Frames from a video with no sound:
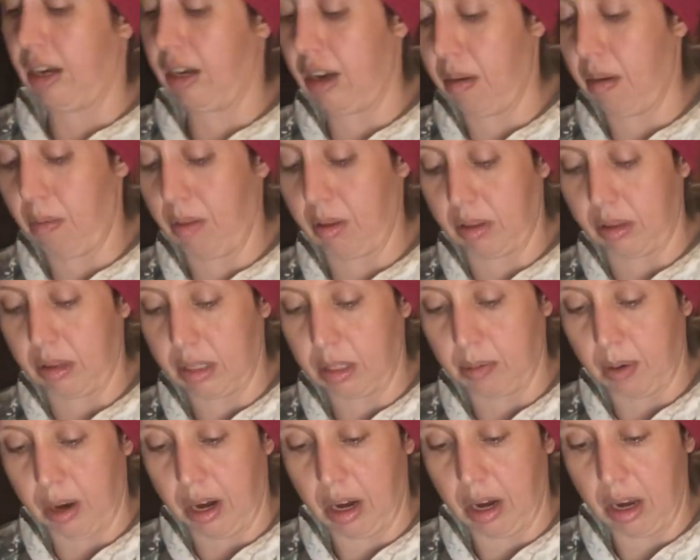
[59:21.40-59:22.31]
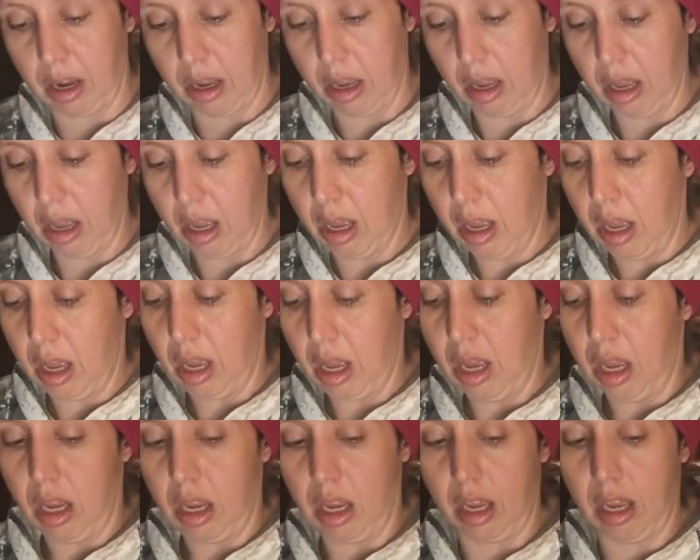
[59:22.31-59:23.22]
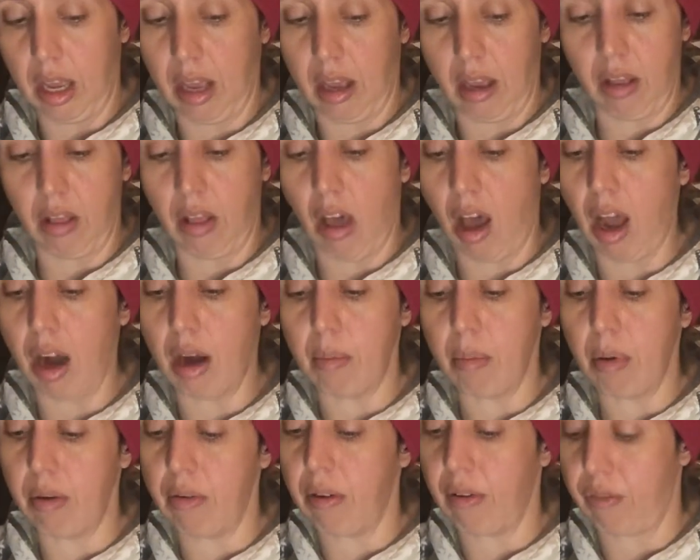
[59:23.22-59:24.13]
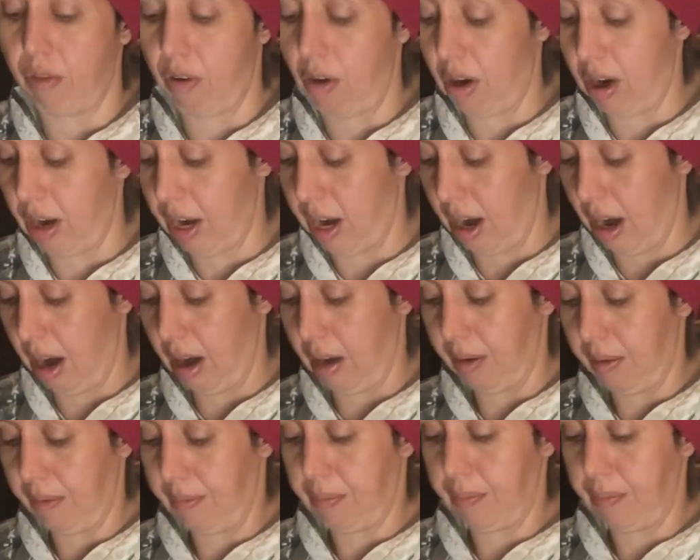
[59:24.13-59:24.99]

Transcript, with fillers: Come on through, spirit a lot of moving forward here.